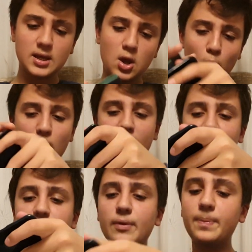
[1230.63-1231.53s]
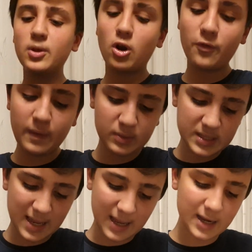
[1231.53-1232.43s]
where he ripped it off, it was
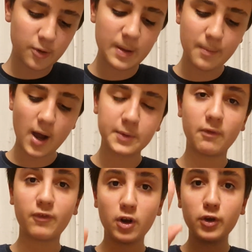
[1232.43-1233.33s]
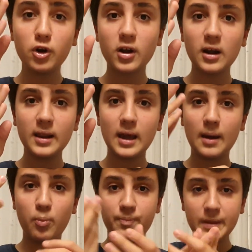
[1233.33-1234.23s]
like a little bit marked with glue. Got
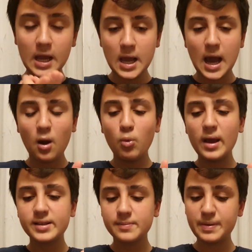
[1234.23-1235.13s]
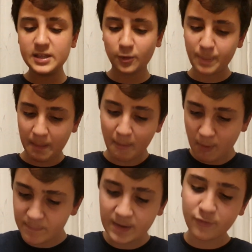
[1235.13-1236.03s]
a wet piece of paper,
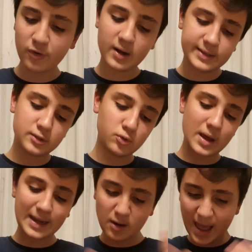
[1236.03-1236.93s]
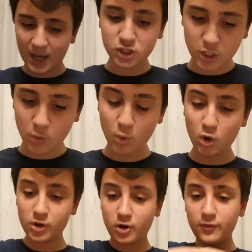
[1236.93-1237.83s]
rubbed it for a little, and it actually all
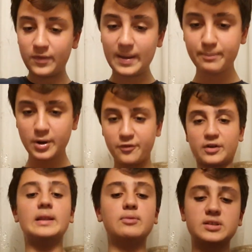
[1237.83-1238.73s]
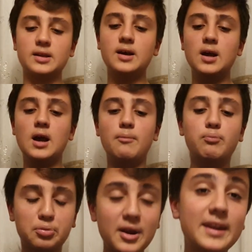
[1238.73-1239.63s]
got off and perfectly was a
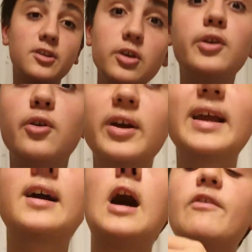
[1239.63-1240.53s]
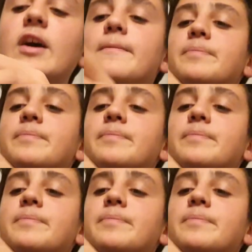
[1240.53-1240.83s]
brand new looking cover.